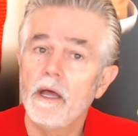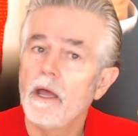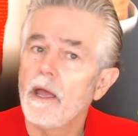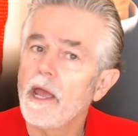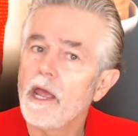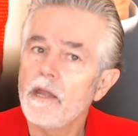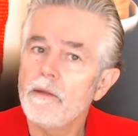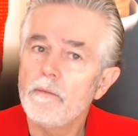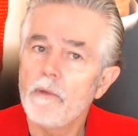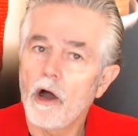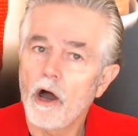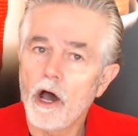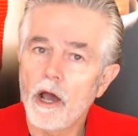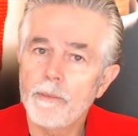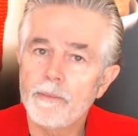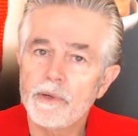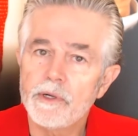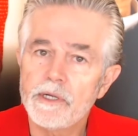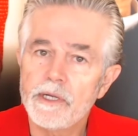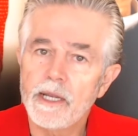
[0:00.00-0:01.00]
And I
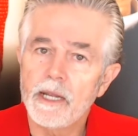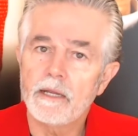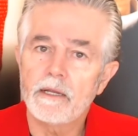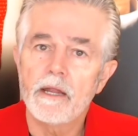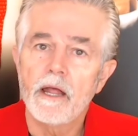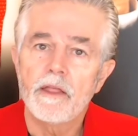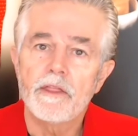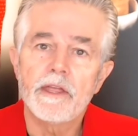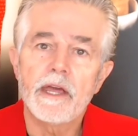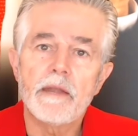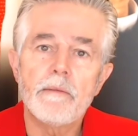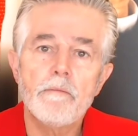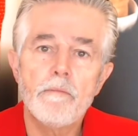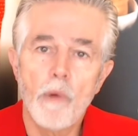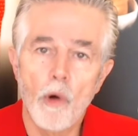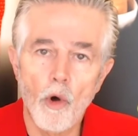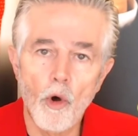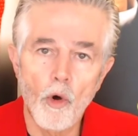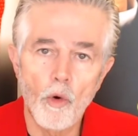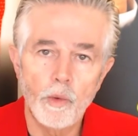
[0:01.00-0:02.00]
predict that
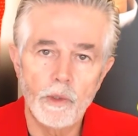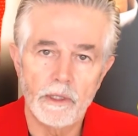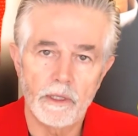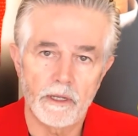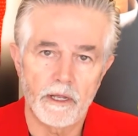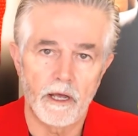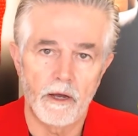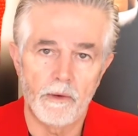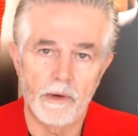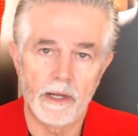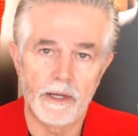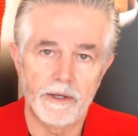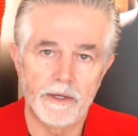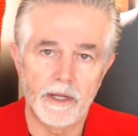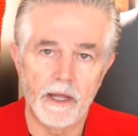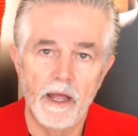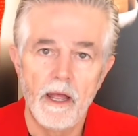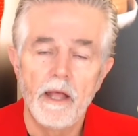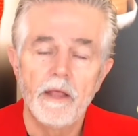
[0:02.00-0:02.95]
more will go under.